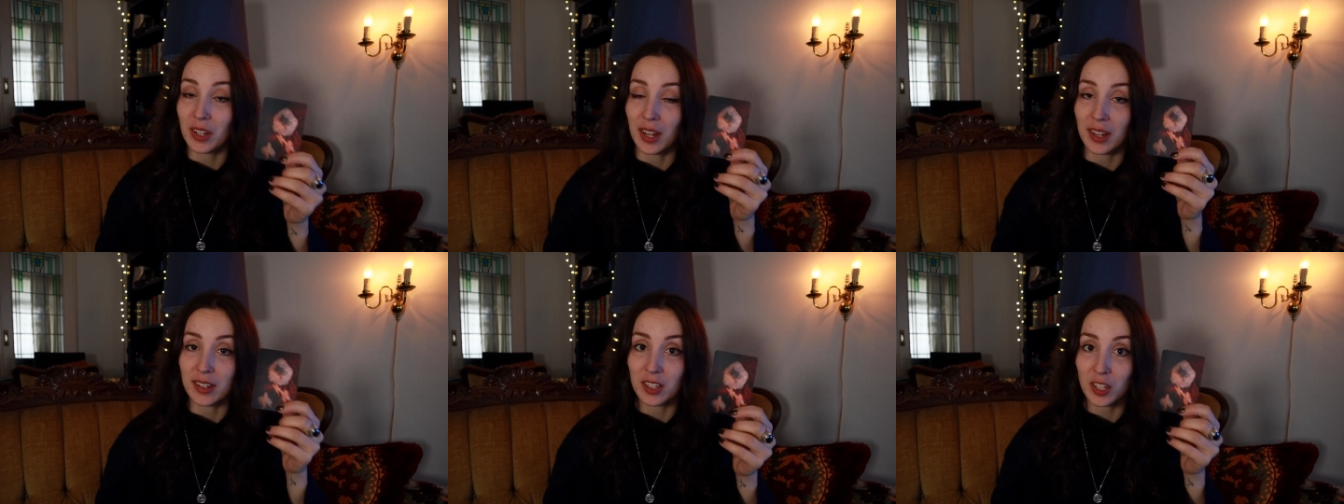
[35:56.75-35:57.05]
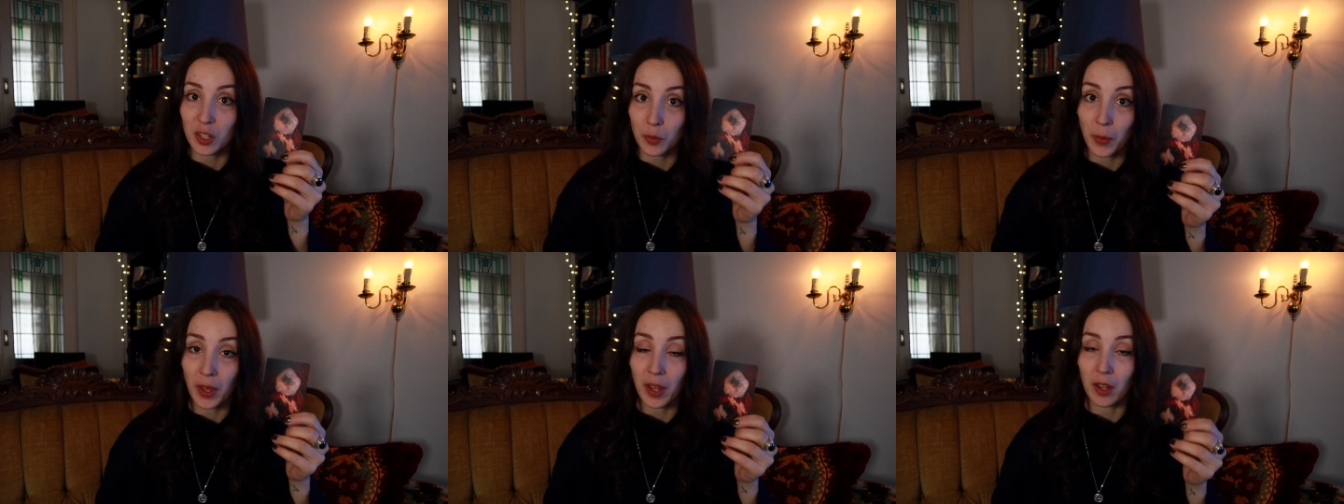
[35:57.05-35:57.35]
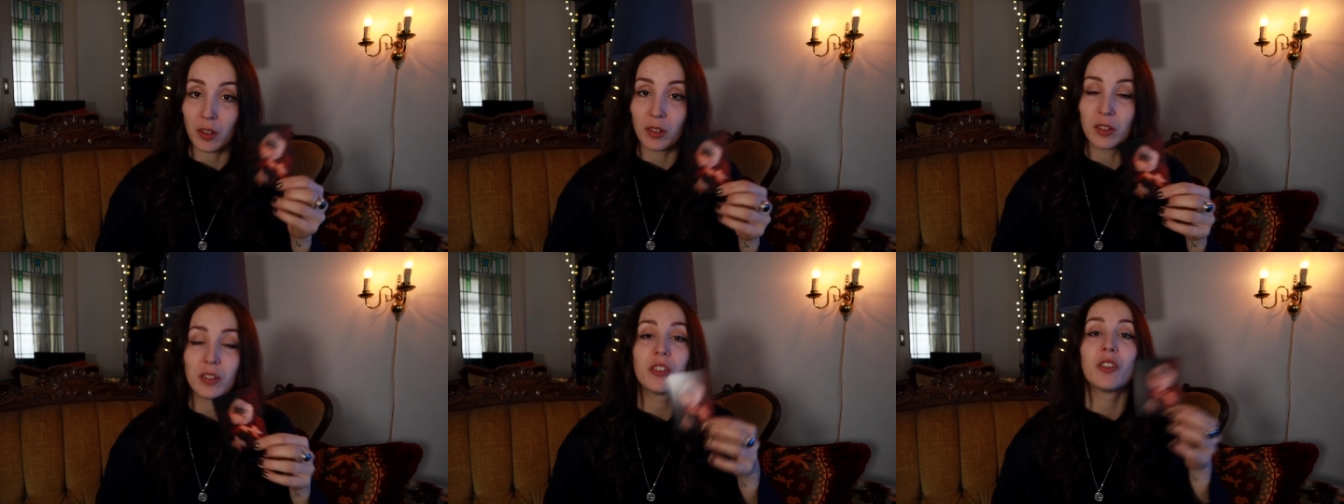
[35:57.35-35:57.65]
that
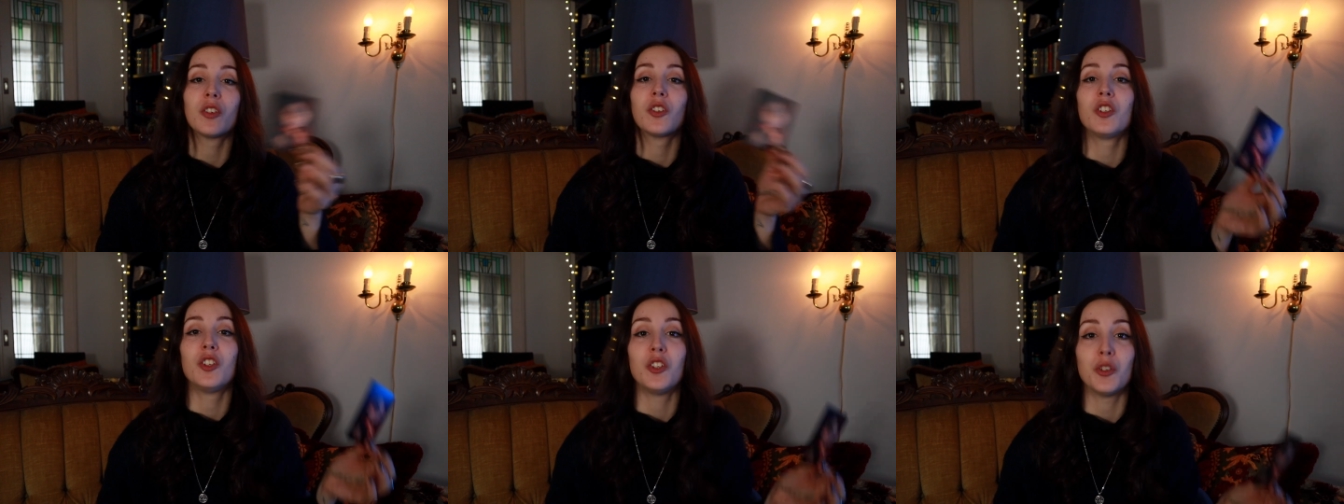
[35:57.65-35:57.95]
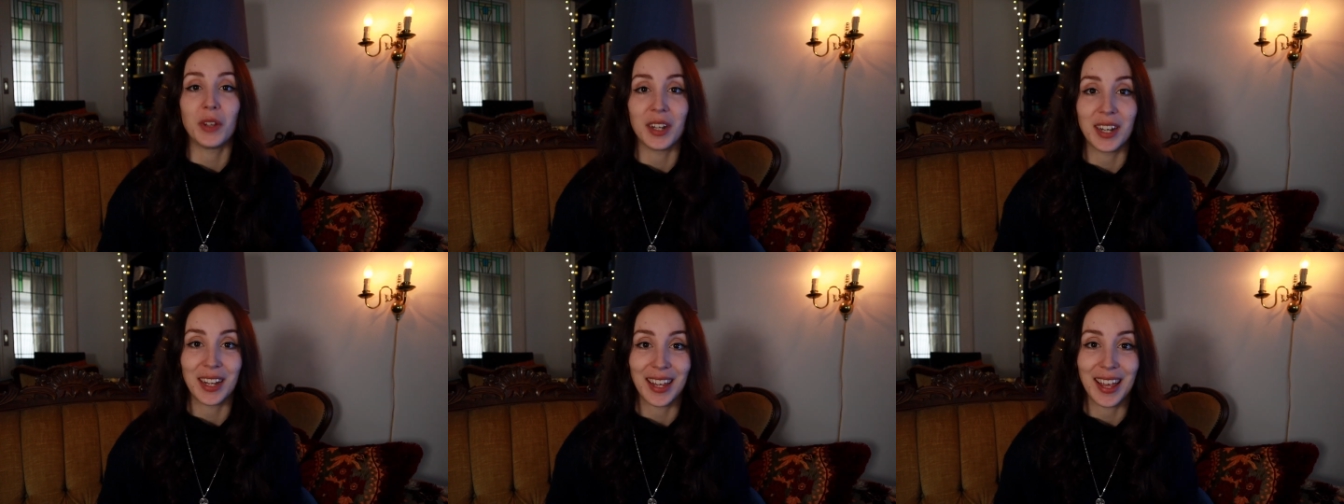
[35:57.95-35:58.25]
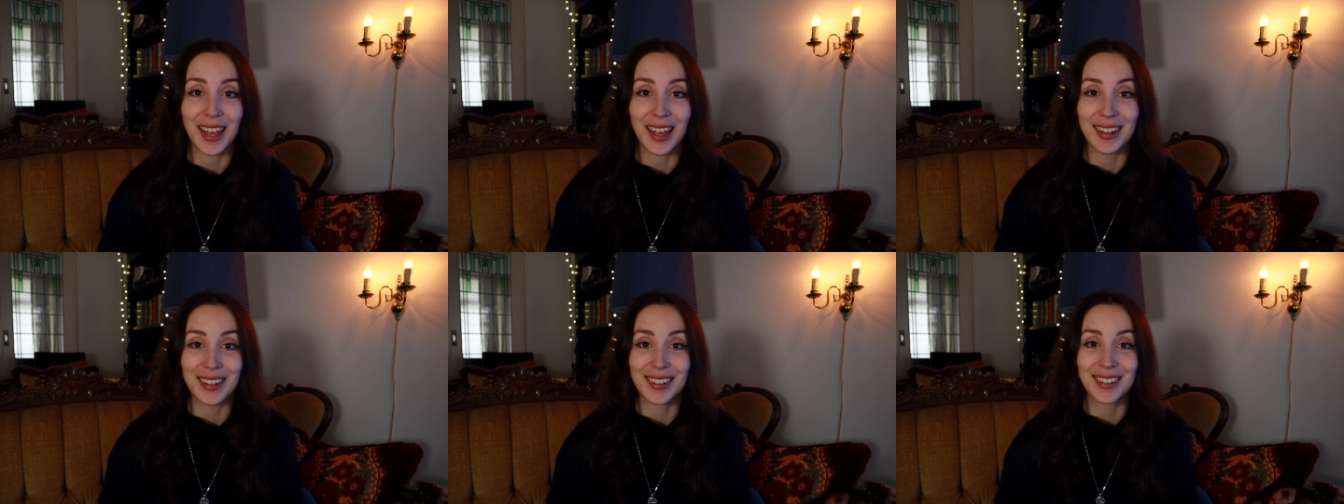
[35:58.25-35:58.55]
spell. Just do it
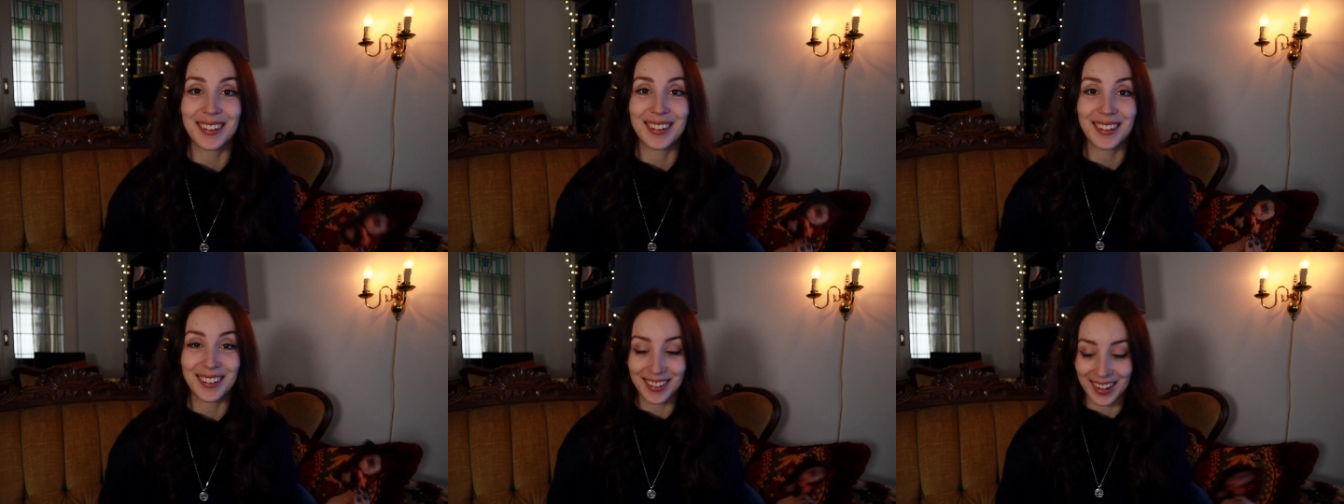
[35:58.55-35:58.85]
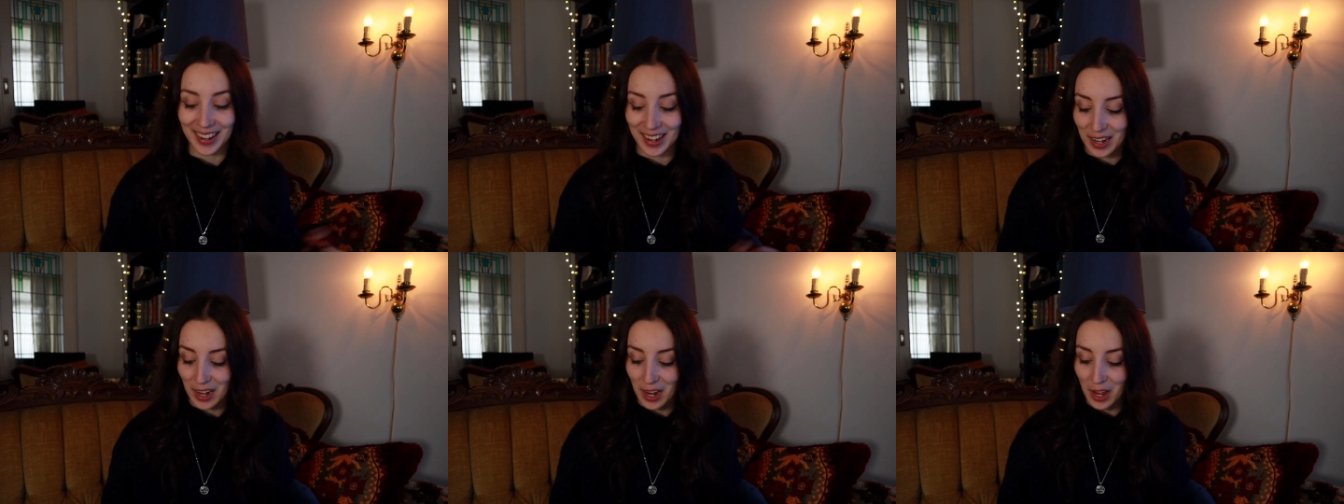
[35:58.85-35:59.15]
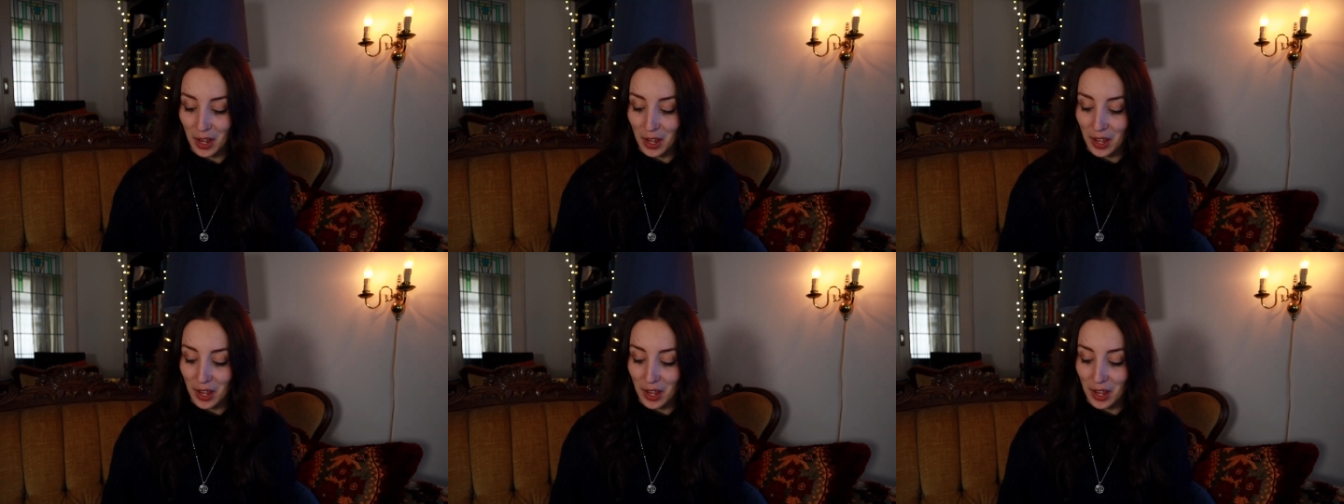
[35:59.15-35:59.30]
again, right?